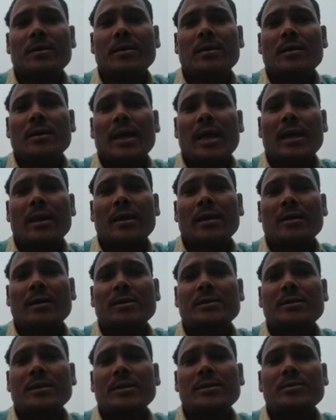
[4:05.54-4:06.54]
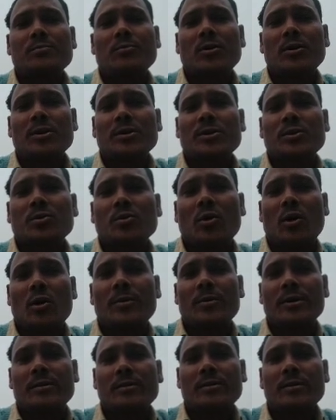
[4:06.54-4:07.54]
agriculture is most
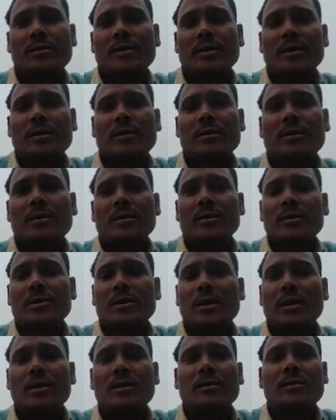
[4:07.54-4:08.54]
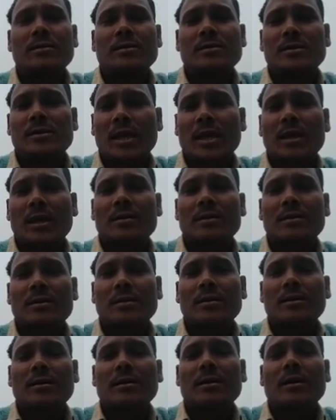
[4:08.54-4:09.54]
common in take
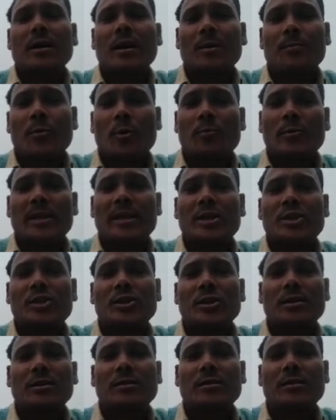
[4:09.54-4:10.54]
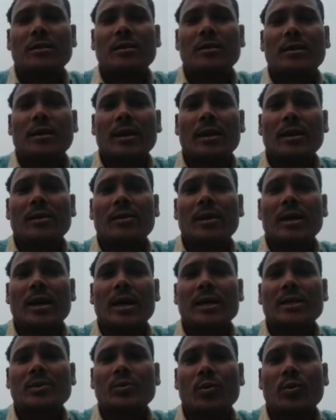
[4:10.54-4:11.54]
a population
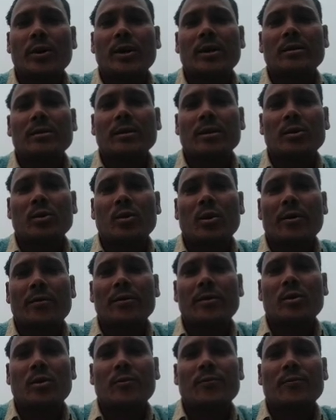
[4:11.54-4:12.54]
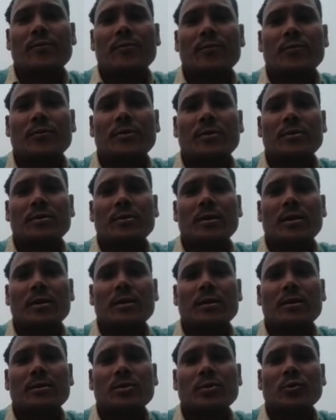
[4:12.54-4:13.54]
areas where the growing of food
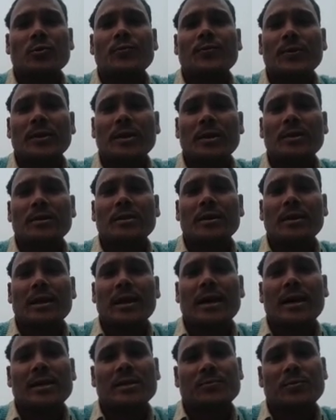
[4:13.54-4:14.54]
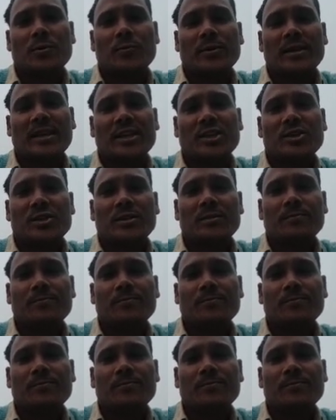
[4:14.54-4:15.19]
to feed the large population.